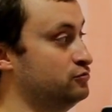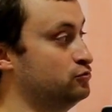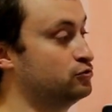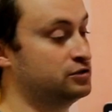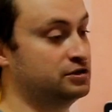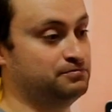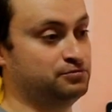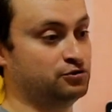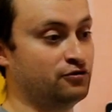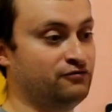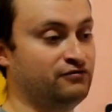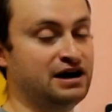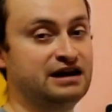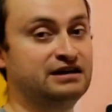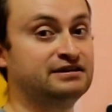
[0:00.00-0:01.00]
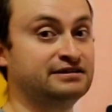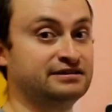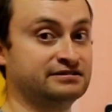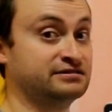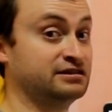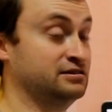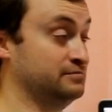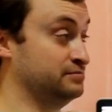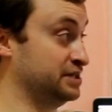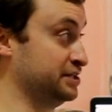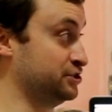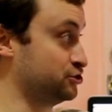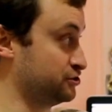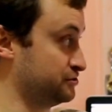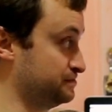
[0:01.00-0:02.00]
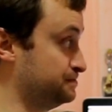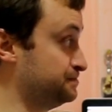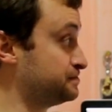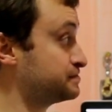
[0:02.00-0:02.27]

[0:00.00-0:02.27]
do the profiling and calibration.